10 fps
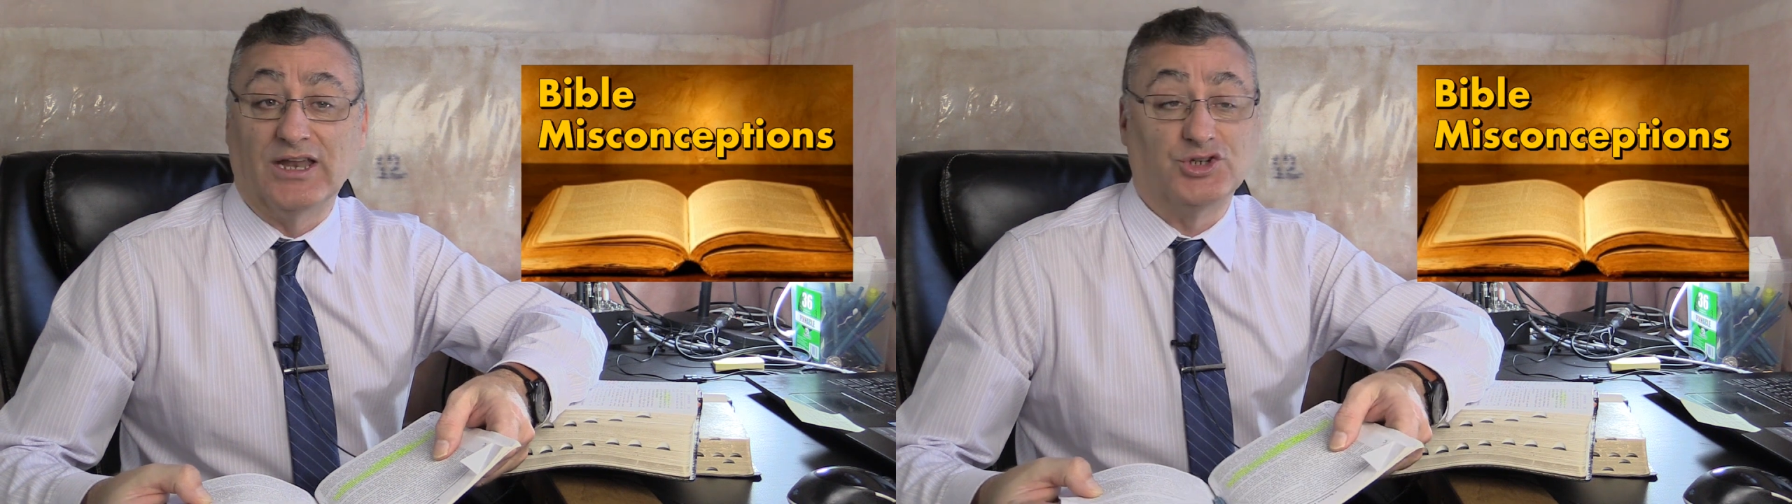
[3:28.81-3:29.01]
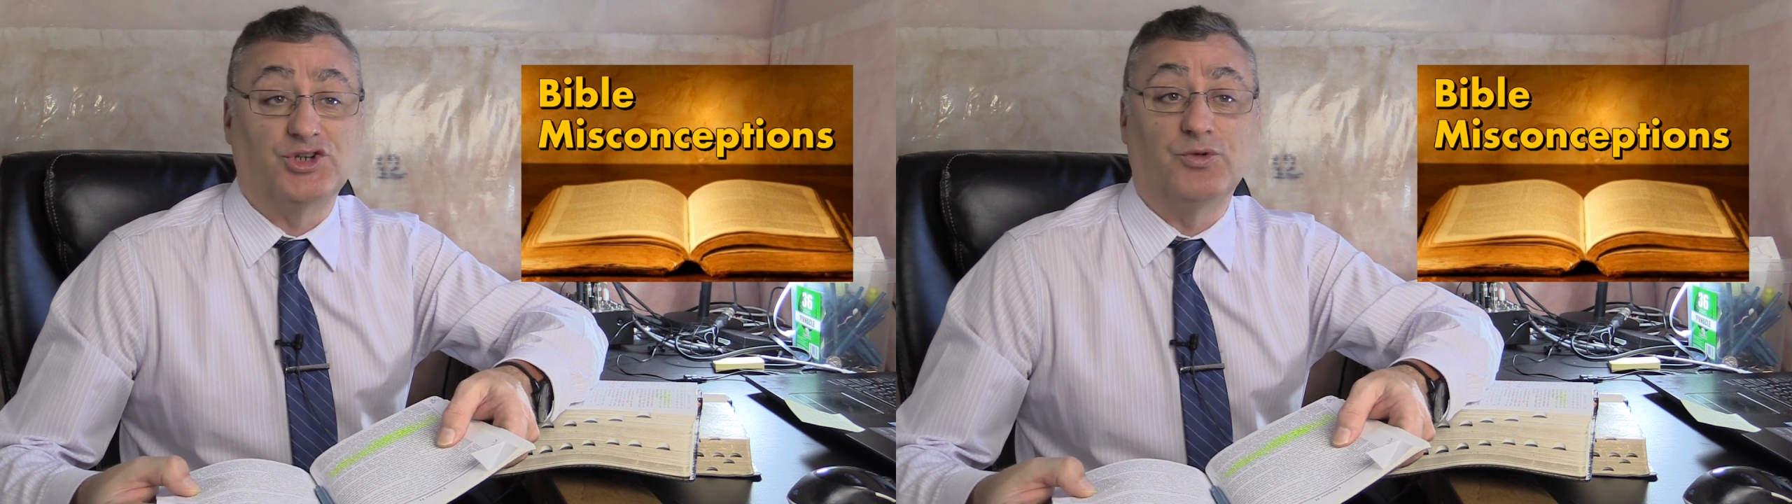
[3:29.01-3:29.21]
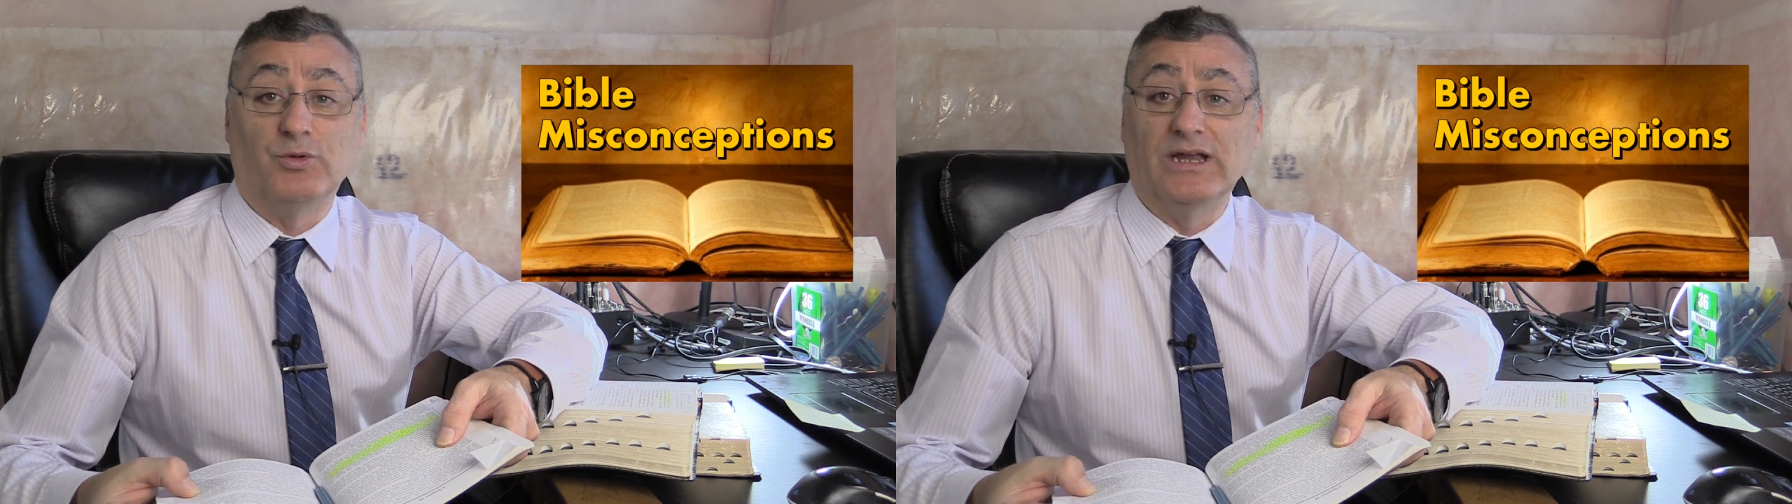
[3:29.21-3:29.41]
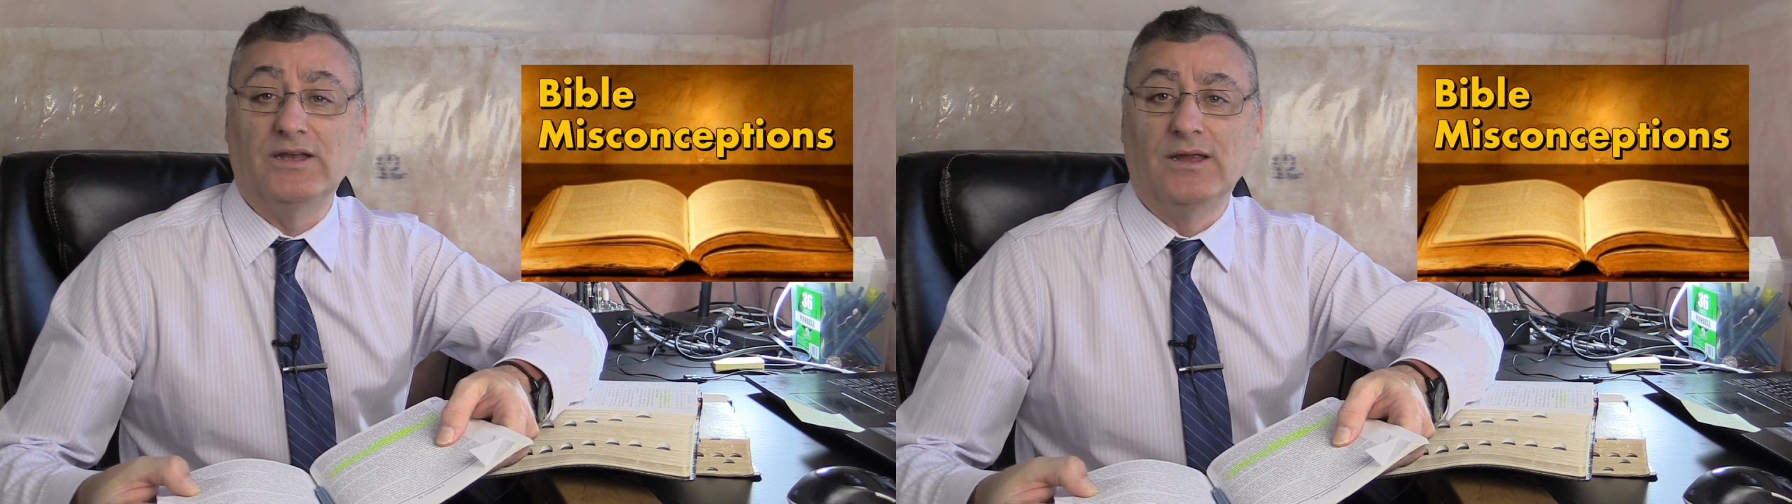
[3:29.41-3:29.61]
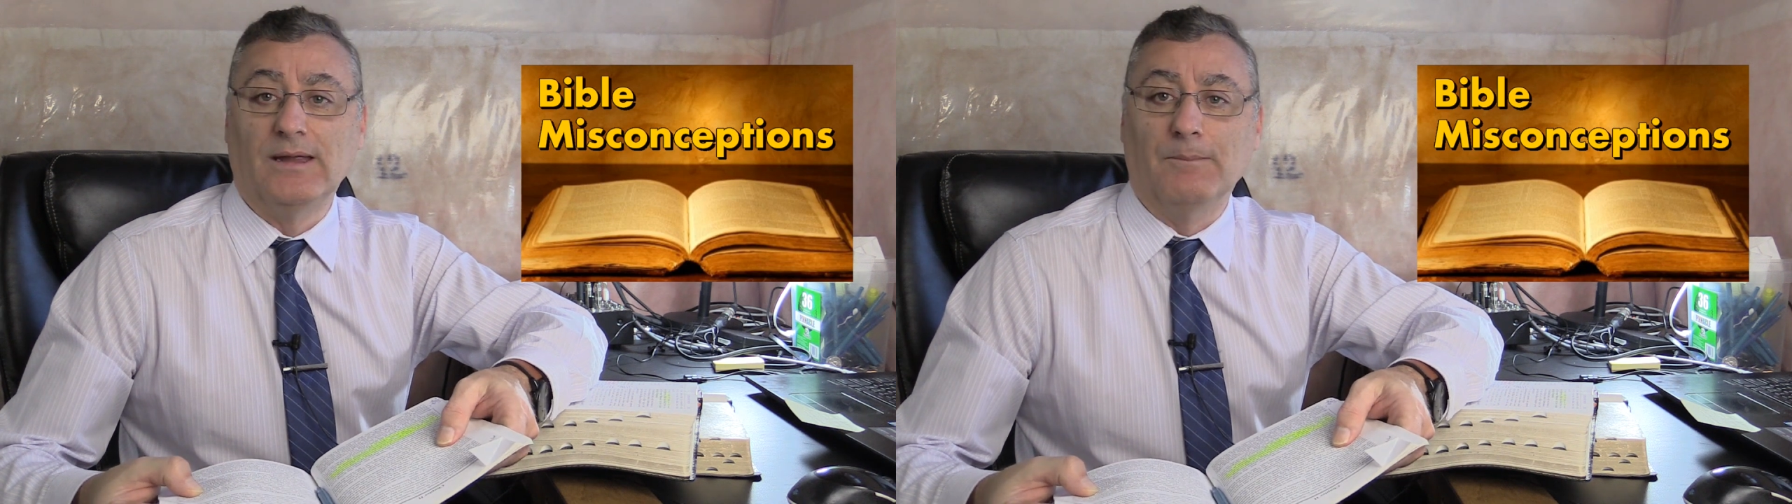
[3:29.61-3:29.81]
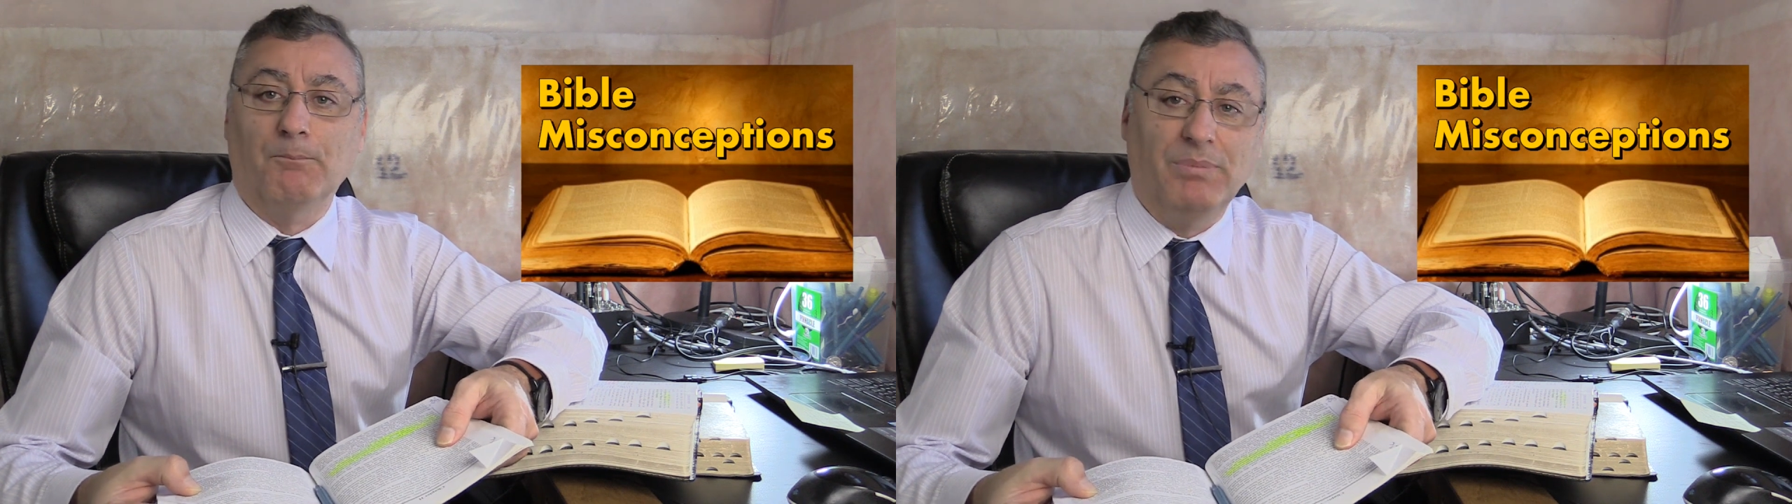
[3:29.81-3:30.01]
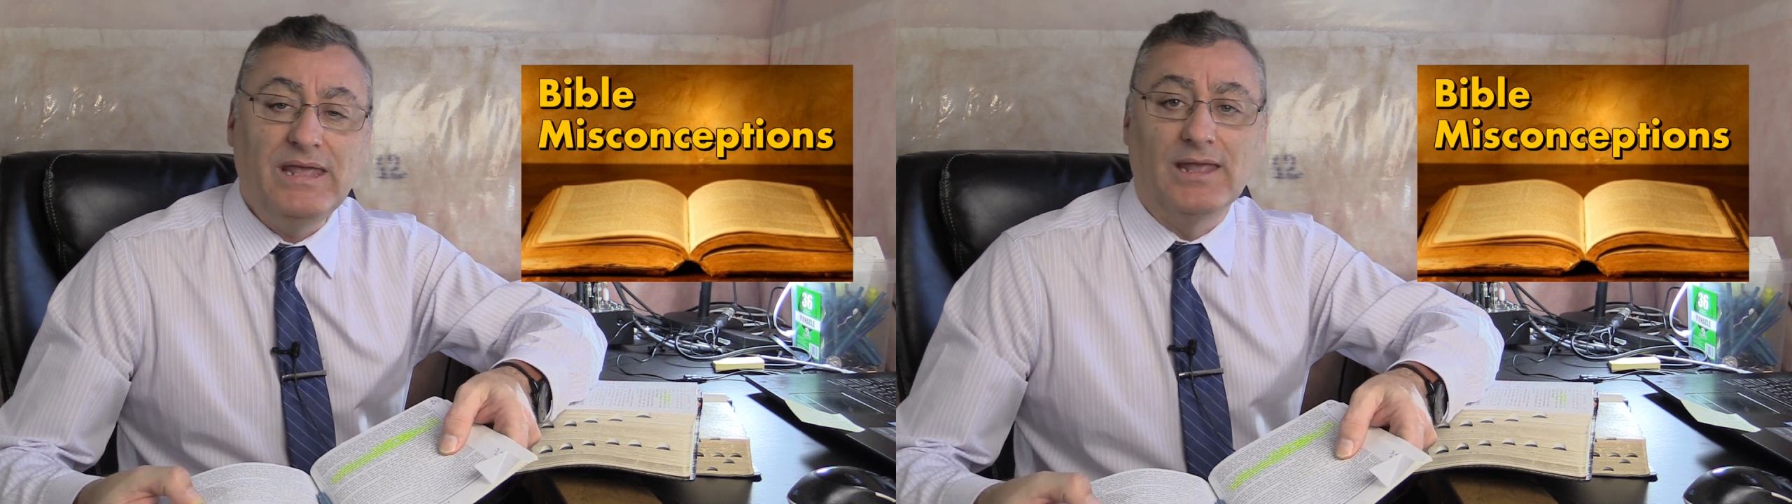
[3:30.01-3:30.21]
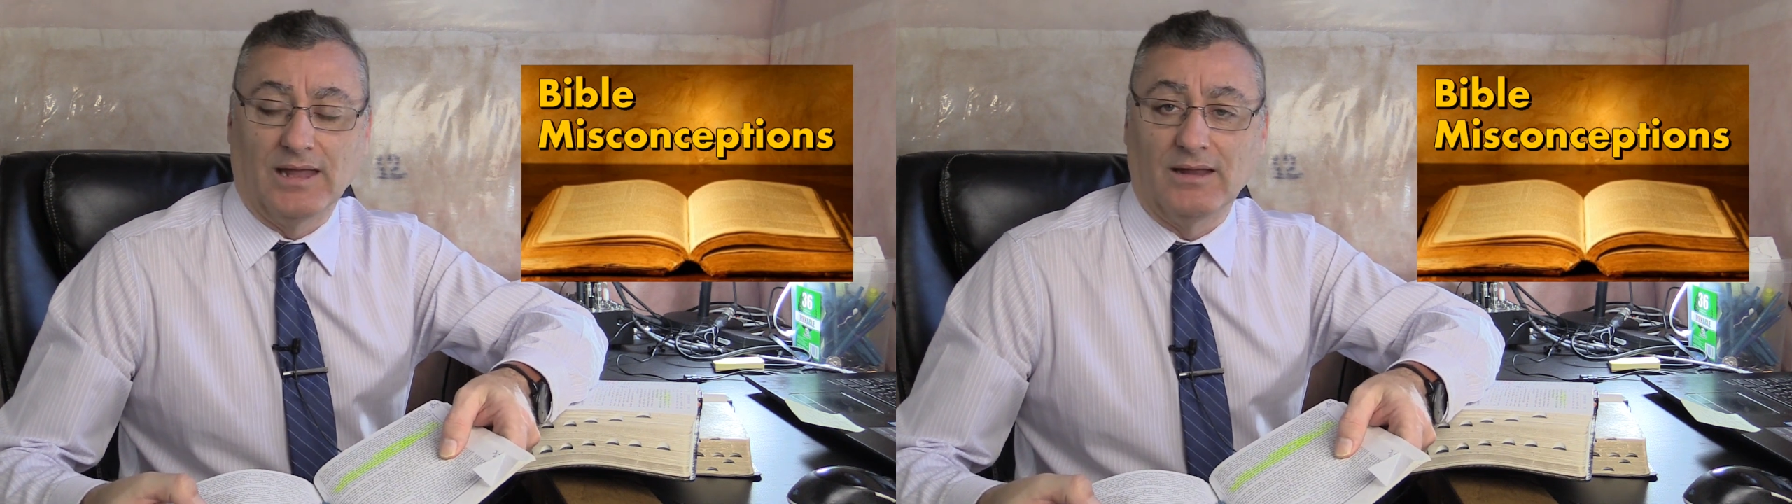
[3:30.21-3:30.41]
and it should read
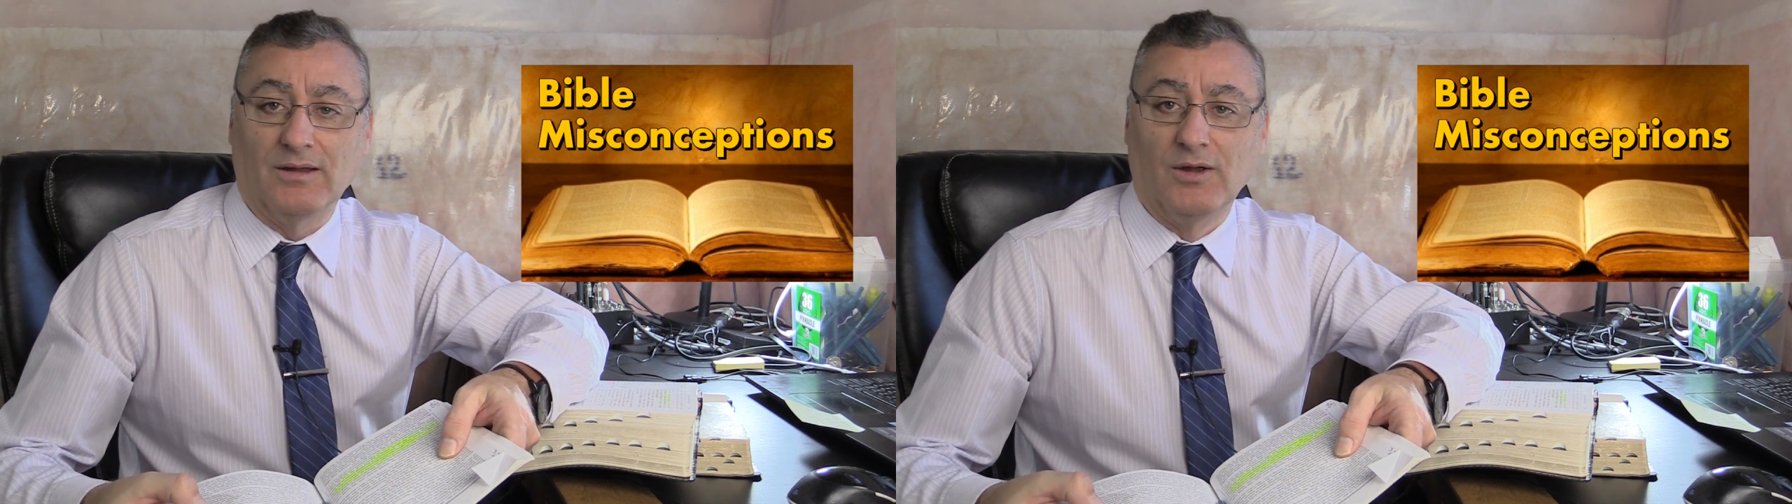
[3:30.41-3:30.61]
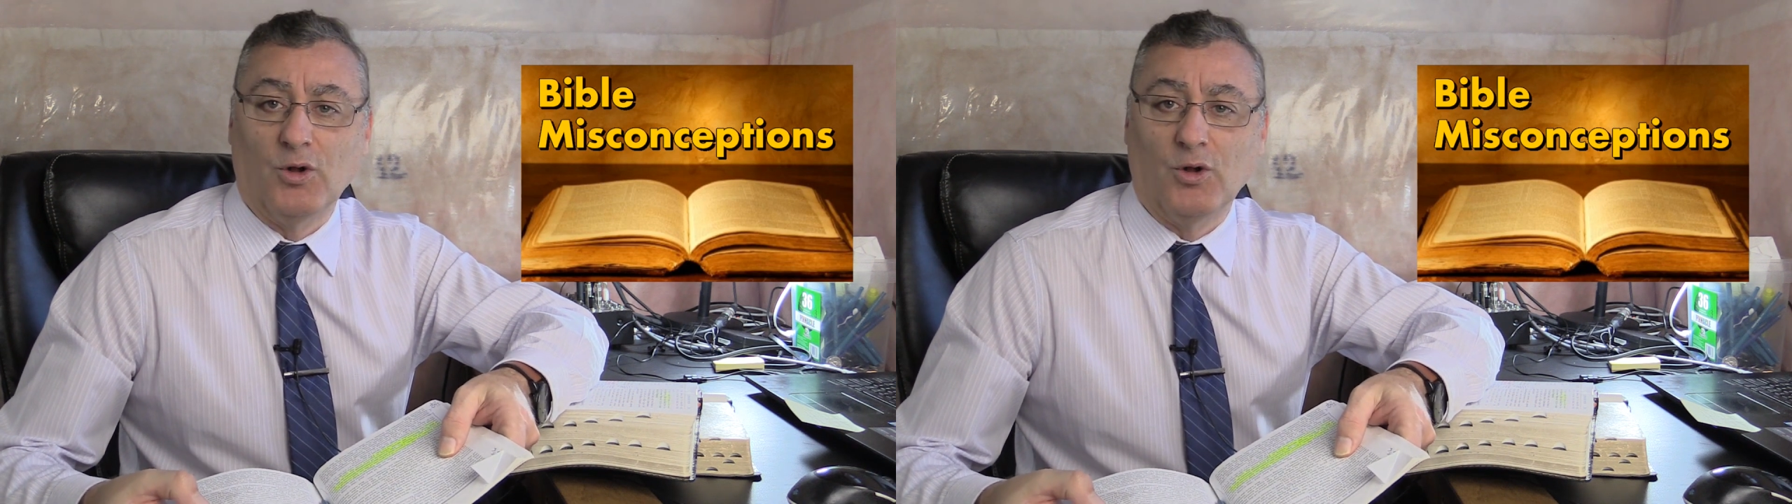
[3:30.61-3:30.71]
being